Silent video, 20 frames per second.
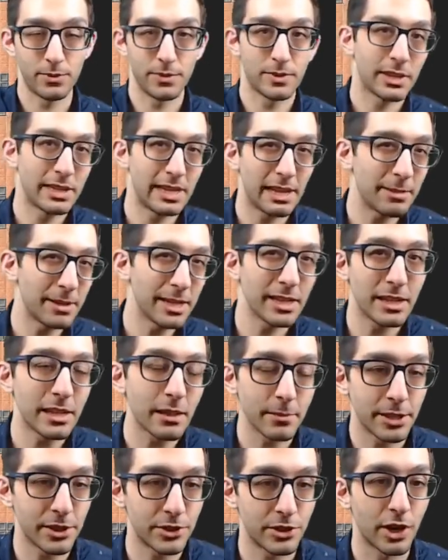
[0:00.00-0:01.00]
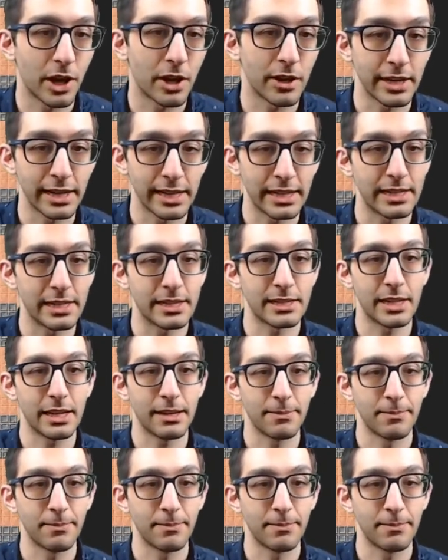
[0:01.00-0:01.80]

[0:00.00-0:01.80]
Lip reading: And that'd be a little bit jarring in this game.